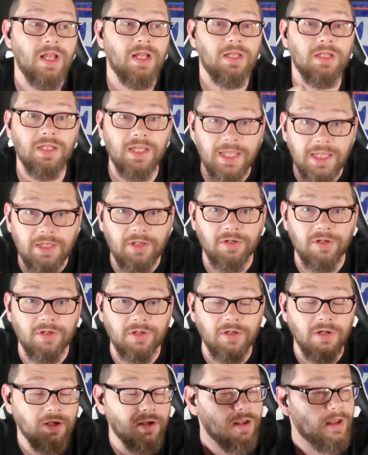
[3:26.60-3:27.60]

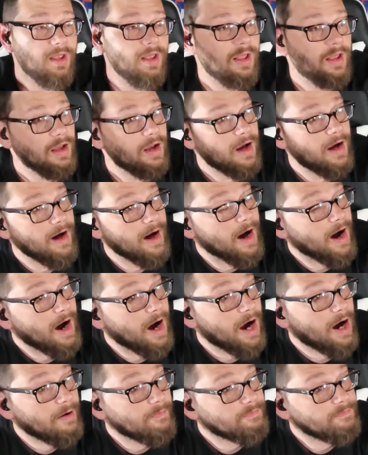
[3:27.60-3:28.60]
leader,
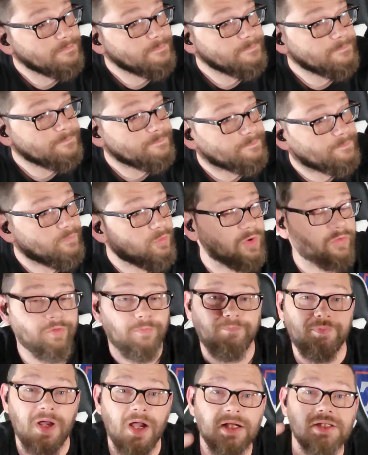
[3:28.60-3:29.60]
where the
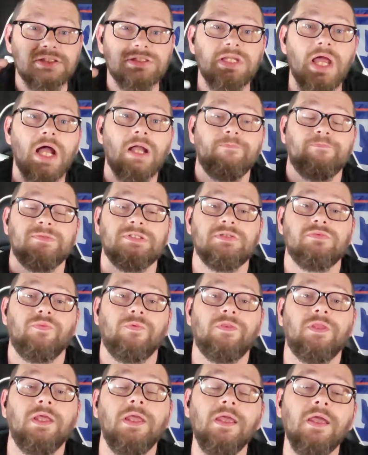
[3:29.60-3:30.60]
buck stops
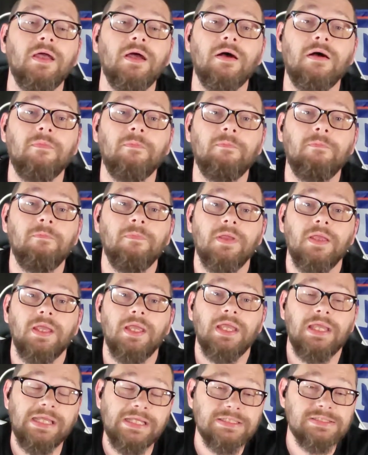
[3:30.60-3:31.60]
with him.
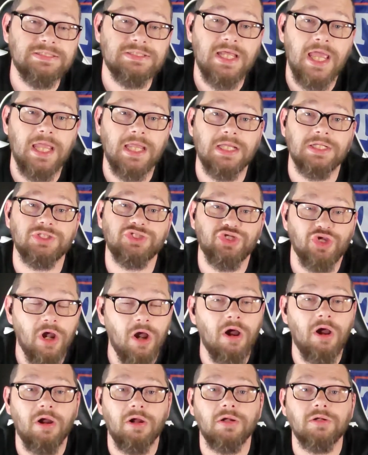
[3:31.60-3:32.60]
He's taking
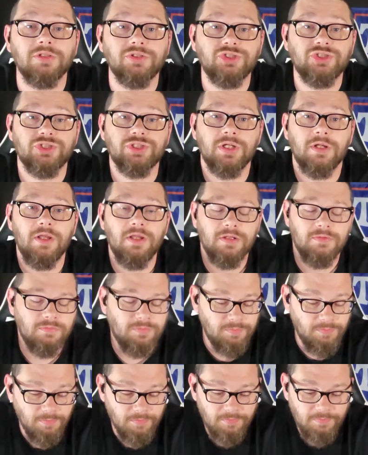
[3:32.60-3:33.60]
charge,
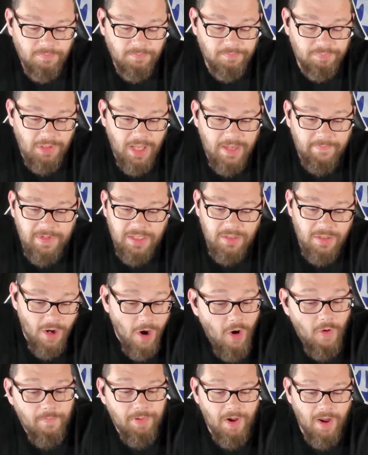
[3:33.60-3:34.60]
blaming
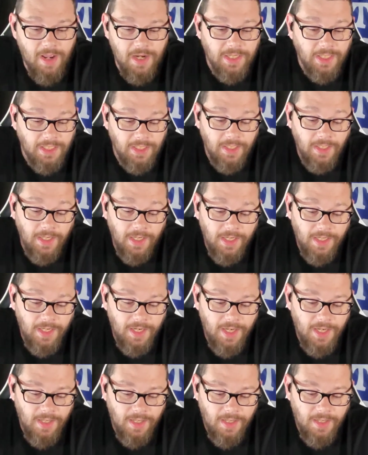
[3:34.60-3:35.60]
nobody.
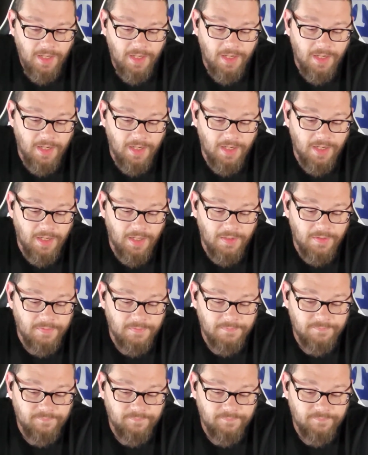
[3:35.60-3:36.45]
Uh,